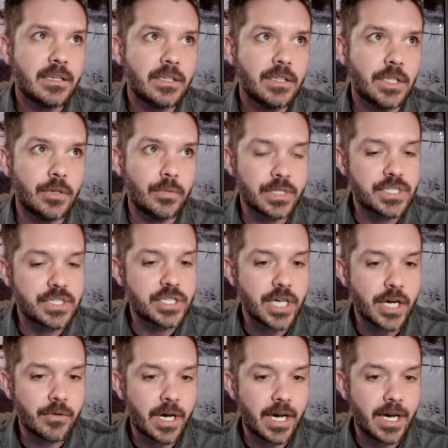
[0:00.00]
you would
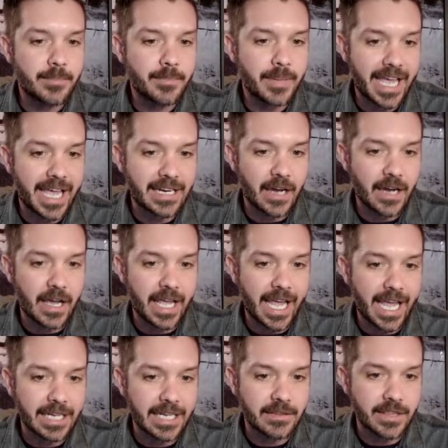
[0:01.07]
show up and
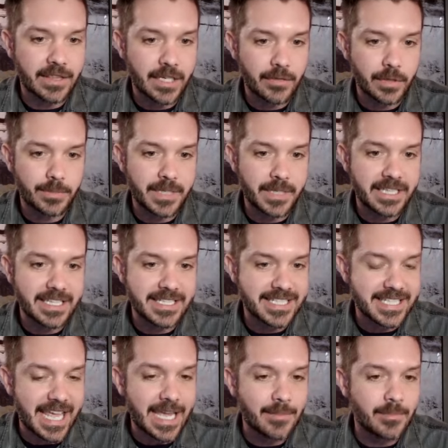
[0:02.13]
and there would be the
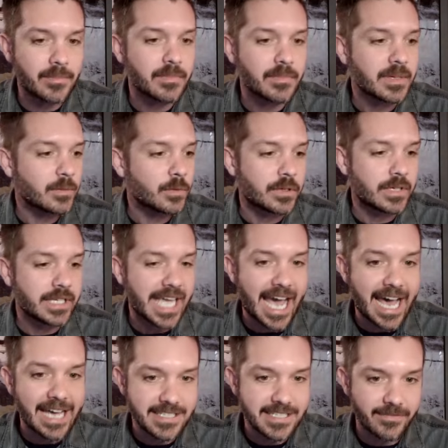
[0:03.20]
same
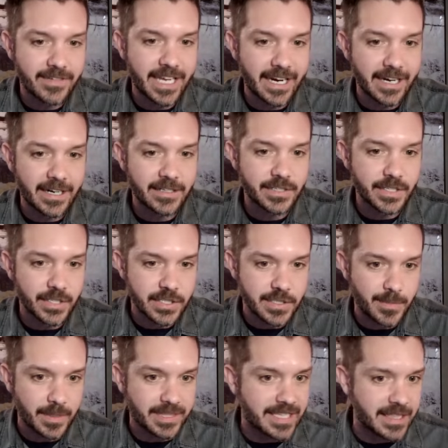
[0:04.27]
cast of characters
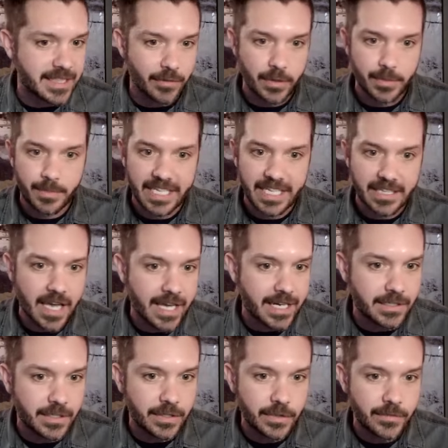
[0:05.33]
but then there would be a lot
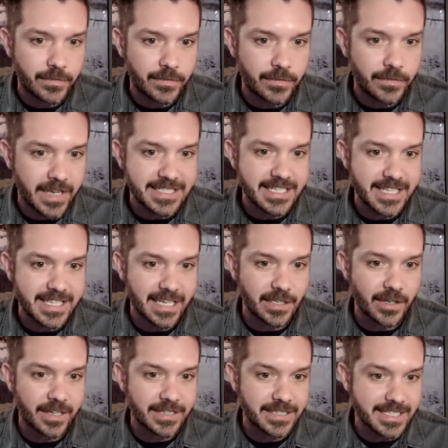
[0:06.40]
of new faces
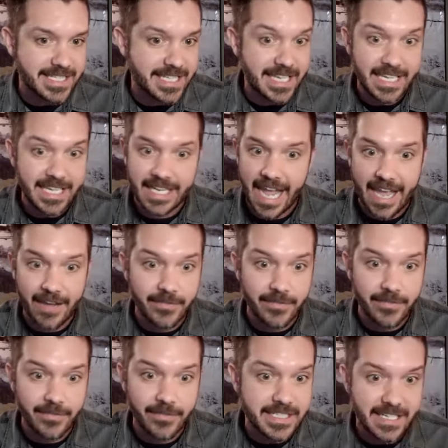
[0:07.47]
that you hadn't seen
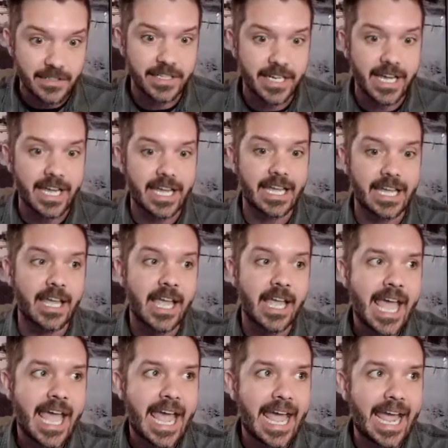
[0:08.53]
every single
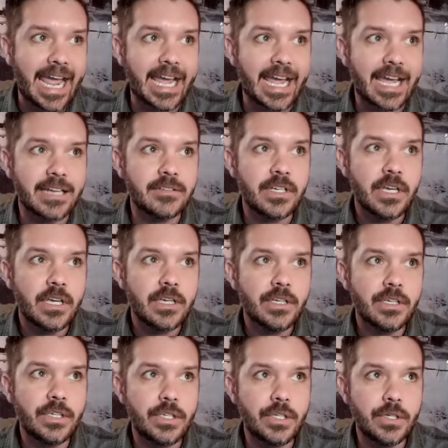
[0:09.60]
night and
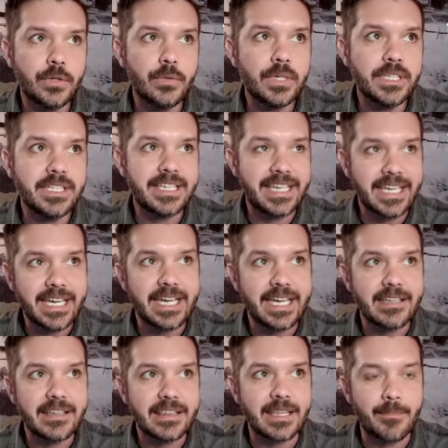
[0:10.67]
you would
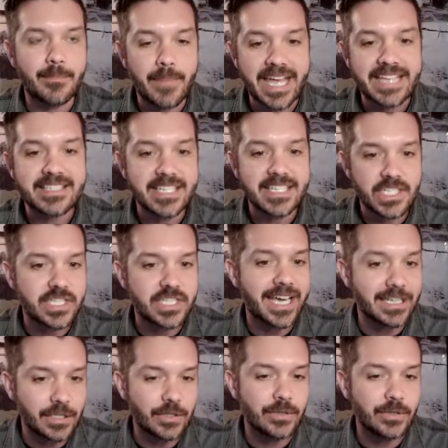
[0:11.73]
get the message
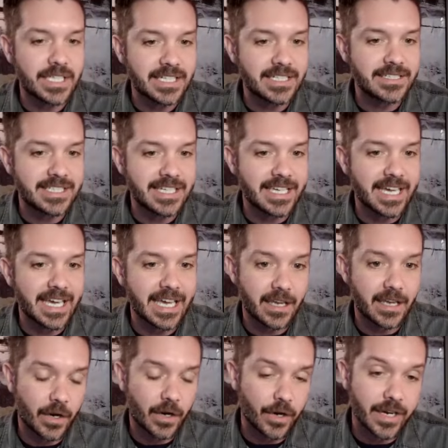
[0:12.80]
that you needed to
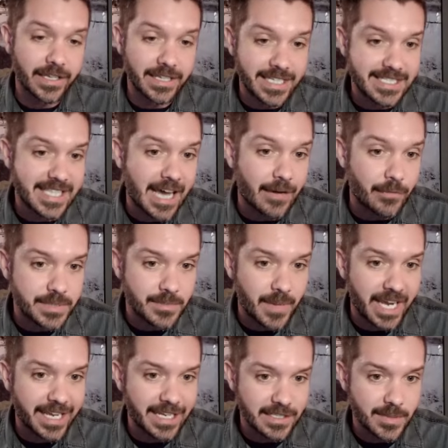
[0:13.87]
get, or at least that was
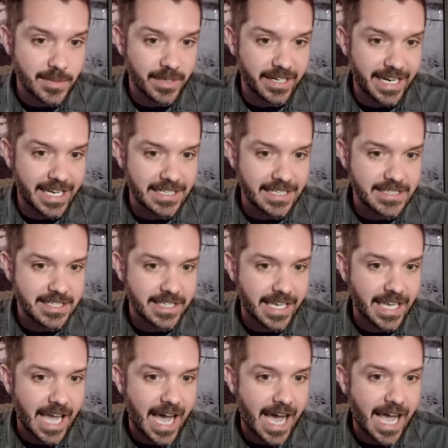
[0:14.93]
my experience.
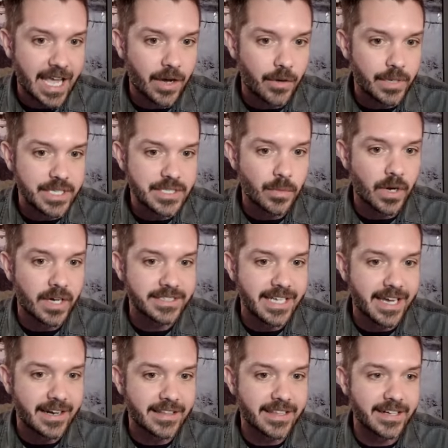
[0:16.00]
Like I always walked
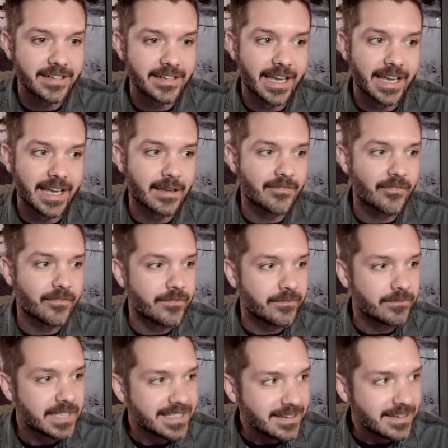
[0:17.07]
out of there like,
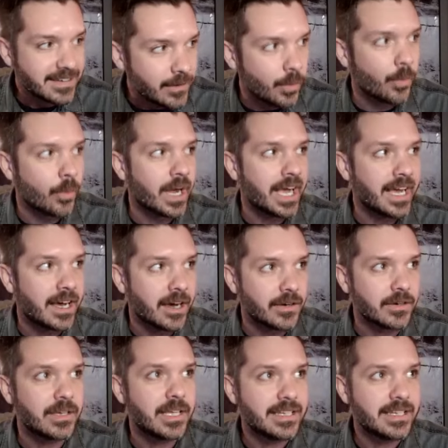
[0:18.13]

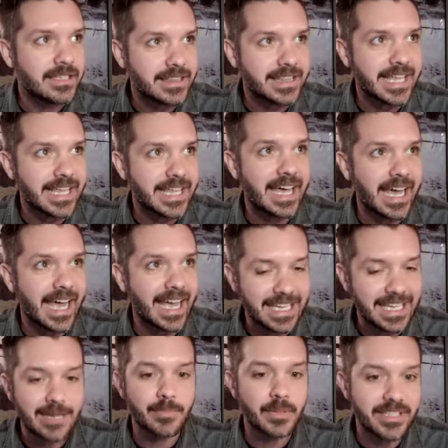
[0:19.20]
wow, that
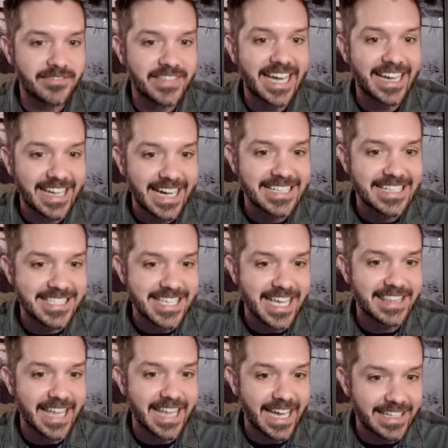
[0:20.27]
I can't believe that guy
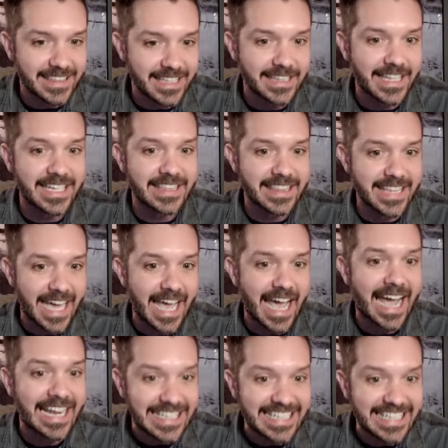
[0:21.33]
said that. That like that
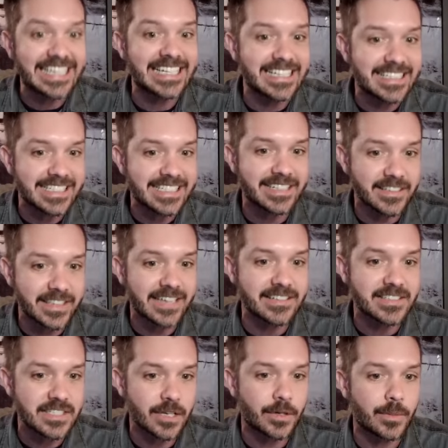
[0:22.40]
I needed to hear that
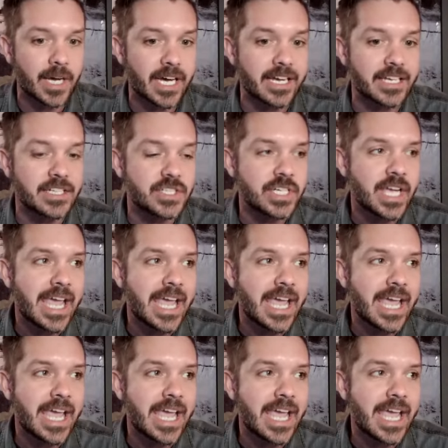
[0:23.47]
so much.